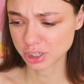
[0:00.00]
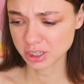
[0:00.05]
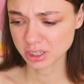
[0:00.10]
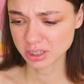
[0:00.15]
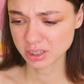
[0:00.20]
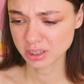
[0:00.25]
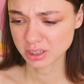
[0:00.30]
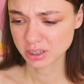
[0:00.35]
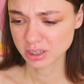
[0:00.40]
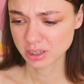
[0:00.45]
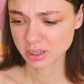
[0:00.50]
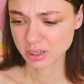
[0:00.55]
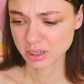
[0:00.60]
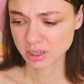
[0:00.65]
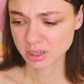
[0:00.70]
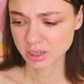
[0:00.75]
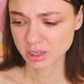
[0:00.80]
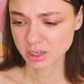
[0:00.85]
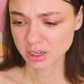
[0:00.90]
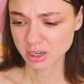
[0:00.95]

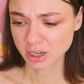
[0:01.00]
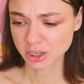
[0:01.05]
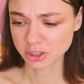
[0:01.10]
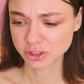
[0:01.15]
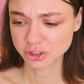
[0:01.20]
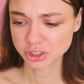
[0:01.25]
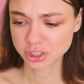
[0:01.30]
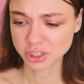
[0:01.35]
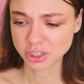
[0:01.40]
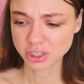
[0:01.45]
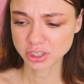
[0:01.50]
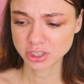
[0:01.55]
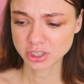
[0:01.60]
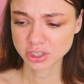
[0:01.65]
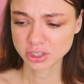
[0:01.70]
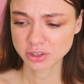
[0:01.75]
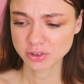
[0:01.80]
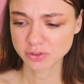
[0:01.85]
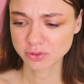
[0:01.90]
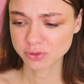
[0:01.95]
Glasses? Glasses.
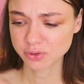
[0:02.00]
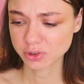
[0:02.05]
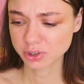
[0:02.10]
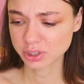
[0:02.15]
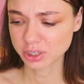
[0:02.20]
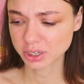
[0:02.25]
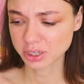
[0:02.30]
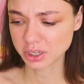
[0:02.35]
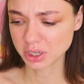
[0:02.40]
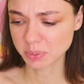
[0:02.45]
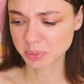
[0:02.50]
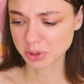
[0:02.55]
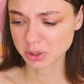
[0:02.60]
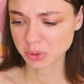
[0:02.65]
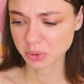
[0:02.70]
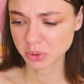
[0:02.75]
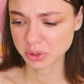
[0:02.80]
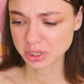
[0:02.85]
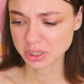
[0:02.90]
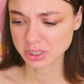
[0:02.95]
Oh, these one
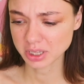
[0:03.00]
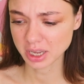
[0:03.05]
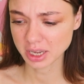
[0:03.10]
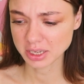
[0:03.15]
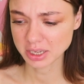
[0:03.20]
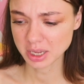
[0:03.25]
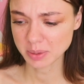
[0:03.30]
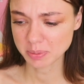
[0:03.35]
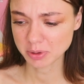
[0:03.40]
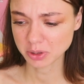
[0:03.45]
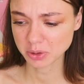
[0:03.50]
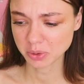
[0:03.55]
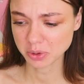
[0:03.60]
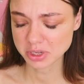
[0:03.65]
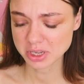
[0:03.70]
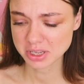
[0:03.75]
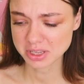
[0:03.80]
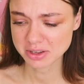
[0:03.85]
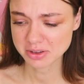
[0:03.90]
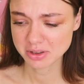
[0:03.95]
looks good.
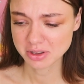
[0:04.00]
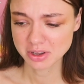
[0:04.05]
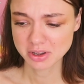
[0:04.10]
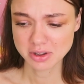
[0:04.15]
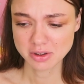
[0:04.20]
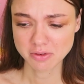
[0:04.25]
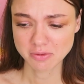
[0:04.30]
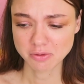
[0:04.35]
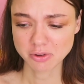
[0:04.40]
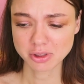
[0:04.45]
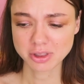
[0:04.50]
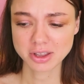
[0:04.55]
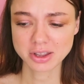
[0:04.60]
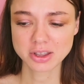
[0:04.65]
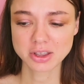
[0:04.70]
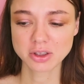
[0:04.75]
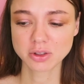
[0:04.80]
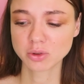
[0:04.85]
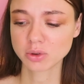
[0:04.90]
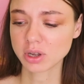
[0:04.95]
And these are
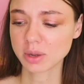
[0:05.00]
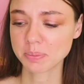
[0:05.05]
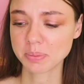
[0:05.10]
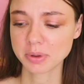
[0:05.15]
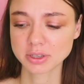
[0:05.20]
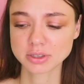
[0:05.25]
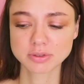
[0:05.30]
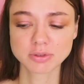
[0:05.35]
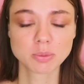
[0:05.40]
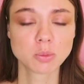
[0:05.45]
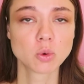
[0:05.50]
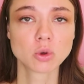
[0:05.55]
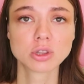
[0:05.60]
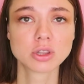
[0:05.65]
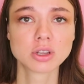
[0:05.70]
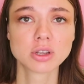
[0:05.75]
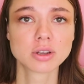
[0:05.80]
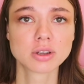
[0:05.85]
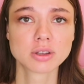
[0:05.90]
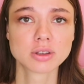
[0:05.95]
for you. What a
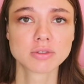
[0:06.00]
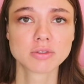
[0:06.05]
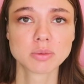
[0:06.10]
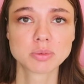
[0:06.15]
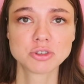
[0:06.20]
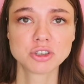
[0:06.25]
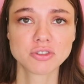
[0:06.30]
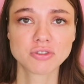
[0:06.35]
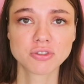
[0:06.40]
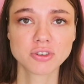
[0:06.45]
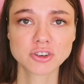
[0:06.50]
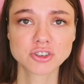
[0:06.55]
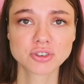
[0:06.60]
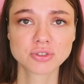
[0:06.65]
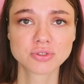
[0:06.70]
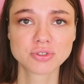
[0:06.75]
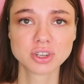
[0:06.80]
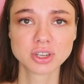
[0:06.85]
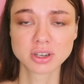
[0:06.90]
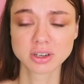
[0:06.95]
fashion girls?
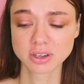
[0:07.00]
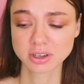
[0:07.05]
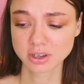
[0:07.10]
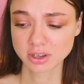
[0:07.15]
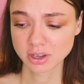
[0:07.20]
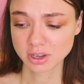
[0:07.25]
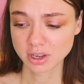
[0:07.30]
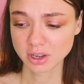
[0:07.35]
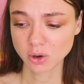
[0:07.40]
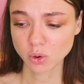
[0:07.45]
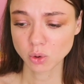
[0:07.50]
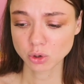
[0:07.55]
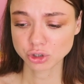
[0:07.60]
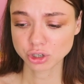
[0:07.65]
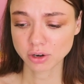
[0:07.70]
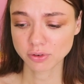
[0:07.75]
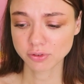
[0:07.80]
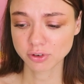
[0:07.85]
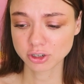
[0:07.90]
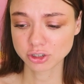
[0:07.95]
Fashion week?
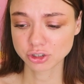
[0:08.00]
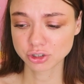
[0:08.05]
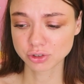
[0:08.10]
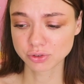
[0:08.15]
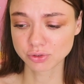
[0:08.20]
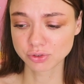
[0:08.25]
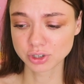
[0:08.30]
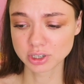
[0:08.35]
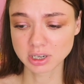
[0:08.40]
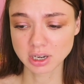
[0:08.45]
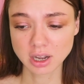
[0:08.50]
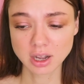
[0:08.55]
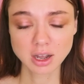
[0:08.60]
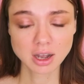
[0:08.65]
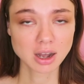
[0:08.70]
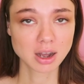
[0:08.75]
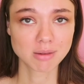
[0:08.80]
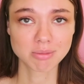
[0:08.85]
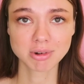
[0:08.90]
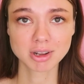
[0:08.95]
Cats fashion week.
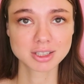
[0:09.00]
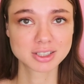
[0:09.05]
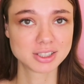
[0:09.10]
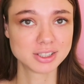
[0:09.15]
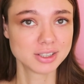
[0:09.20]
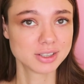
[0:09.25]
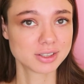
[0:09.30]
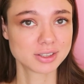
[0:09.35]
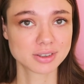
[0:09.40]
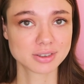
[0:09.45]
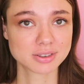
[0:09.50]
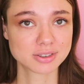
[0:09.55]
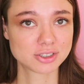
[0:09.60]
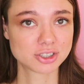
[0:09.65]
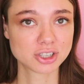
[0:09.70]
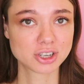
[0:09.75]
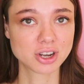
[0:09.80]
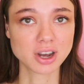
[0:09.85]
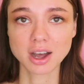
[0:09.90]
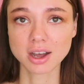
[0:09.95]
Nice.
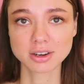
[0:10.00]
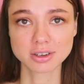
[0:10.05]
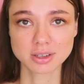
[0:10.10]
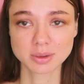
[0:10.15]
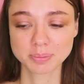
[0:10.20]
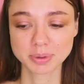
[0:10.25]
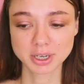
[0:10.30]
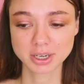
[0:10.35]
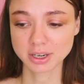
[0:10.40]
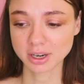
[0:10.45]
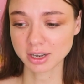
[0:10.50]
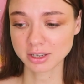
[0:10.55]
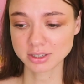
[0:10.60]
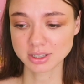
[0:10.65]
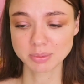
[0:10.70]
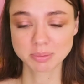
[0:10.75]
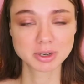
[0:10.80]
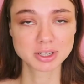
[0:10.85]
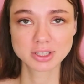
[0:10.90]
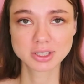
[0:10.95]
Beautiful,
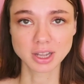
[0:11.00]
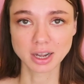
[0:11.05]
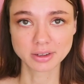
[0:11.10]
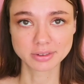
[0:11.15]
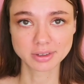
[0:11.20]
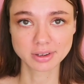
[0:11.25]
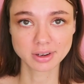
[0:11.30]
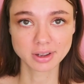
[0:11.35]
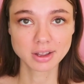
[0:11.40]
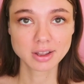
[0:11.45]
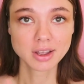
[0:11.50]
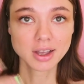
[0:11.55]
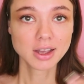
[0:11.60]
wonderful, perfect.